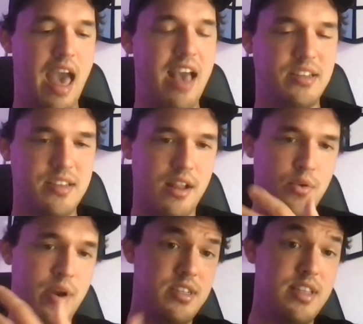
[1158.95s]

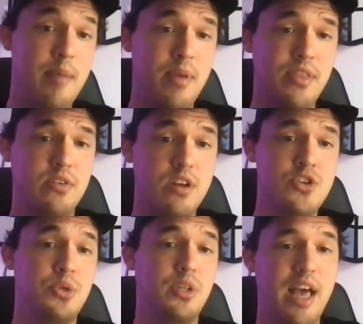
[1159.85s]
accelerates them in their
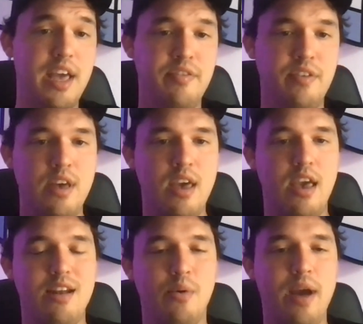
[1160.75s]
digital life
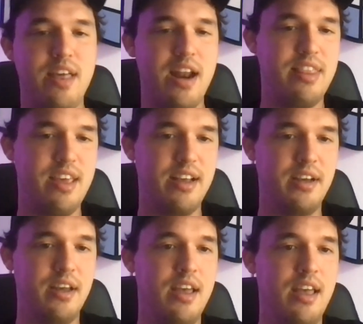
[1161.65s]
in a way that I
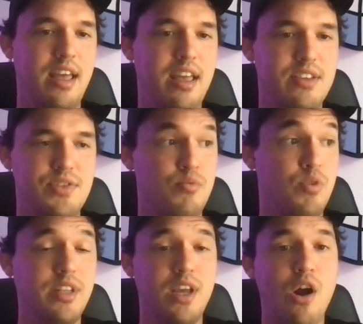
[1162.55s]
think is
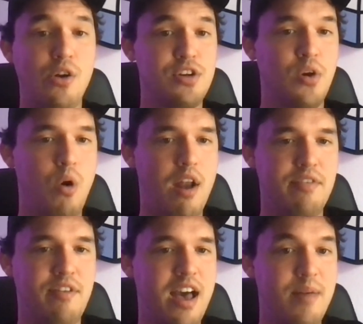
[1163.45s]
really hard to
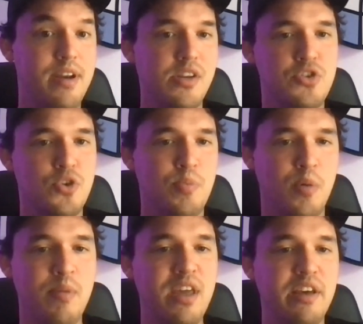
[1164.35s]
quantify, but is
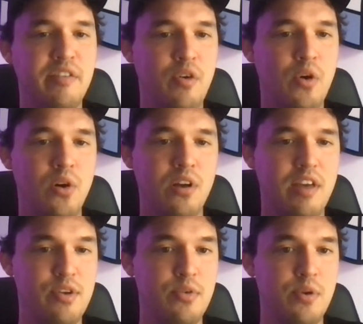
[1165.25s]
super meaningful
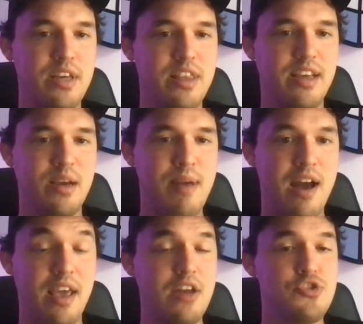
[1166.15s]
if you really think
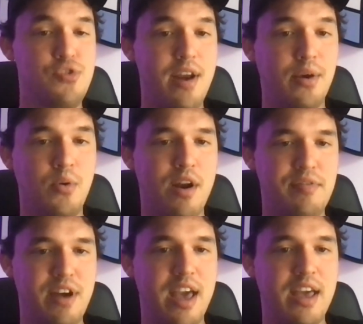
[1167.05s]
about it and try to
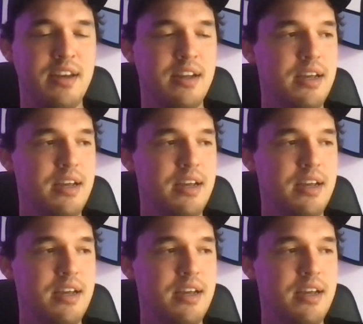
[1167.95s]
quantify it.